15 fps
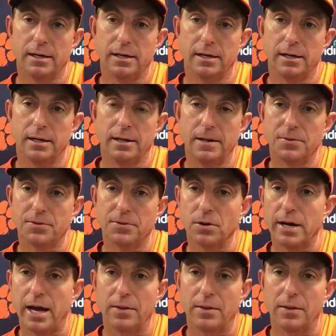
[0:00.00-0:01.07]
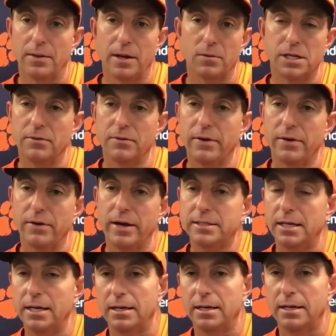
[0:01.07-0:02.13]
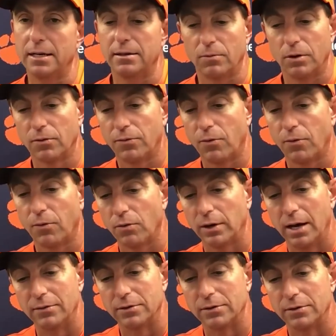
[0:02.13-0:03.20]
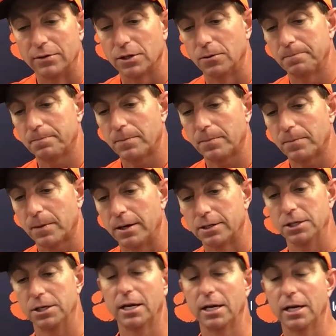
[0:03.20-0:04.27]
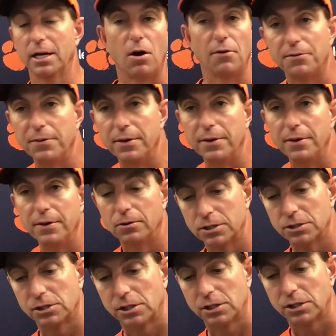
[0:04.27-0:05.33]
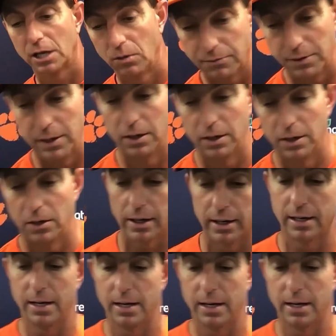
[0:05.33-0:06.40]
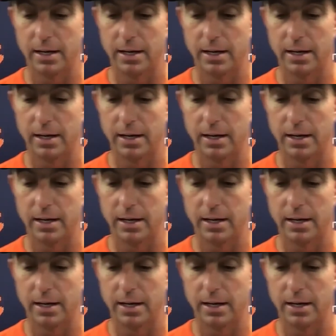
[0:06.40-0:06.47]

And then 3rd down, they were 10 of 18 and we were 4 of 11. So couldn't get them off the field, couldn't stay on the field.